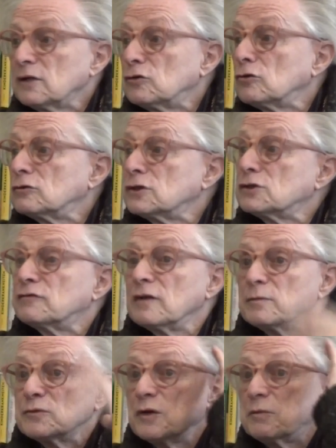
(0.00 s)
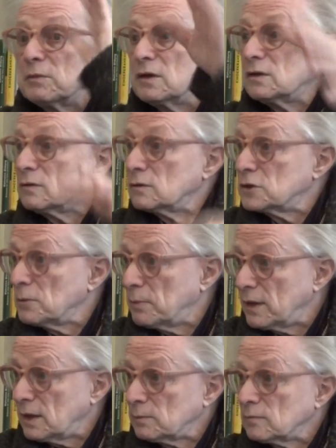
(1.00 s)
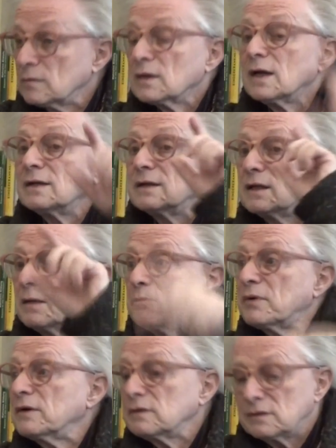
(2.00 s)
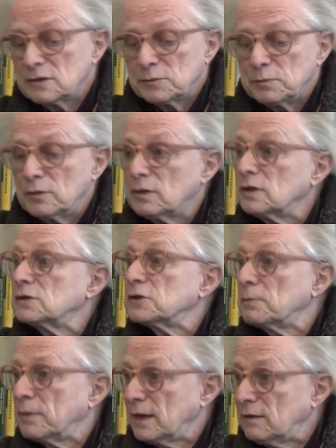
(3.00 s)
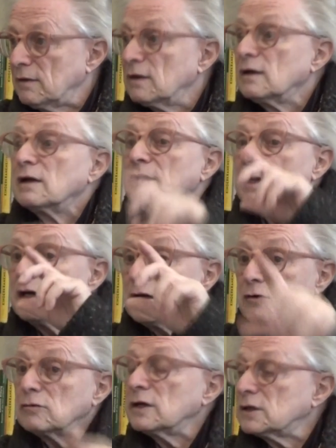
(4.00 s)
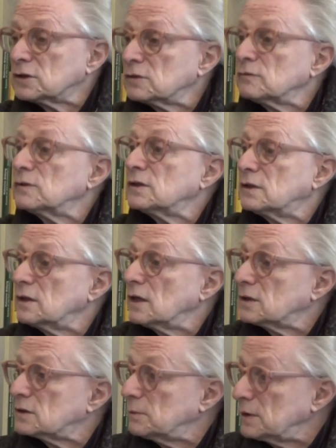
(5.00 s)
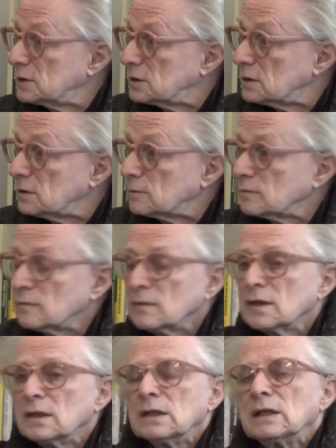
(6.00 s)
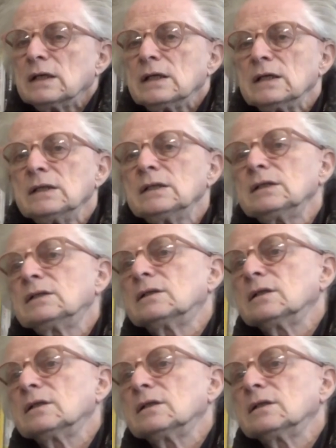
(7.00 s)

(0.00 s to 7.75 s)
I took these films with me to Japan, and then I printed this book in Japan in connection with the exhibition. And